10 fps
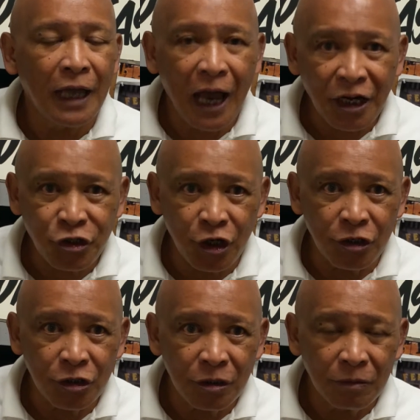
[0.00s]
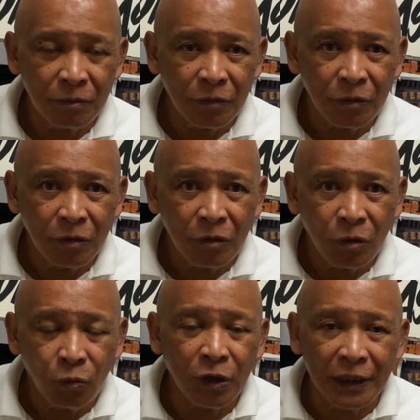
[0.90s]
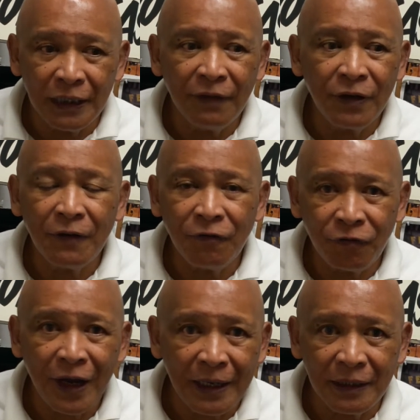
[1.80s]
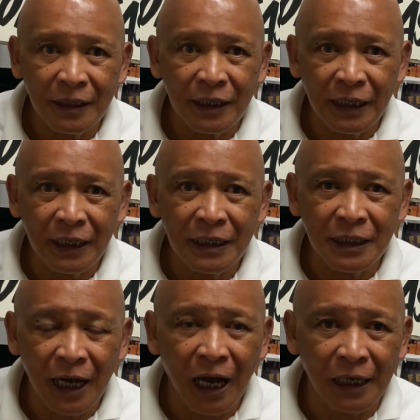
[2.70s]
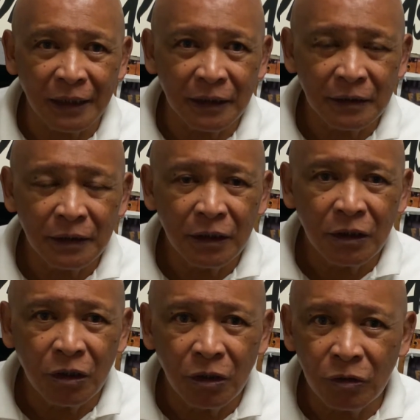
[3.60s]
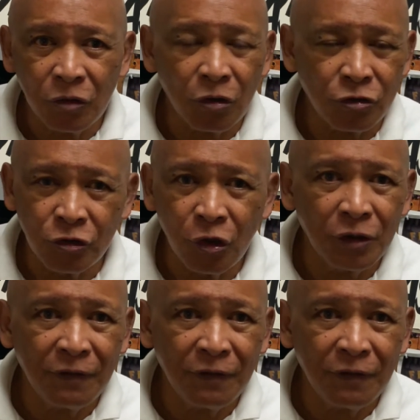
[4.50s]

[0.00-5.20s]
action with living faith in God knows no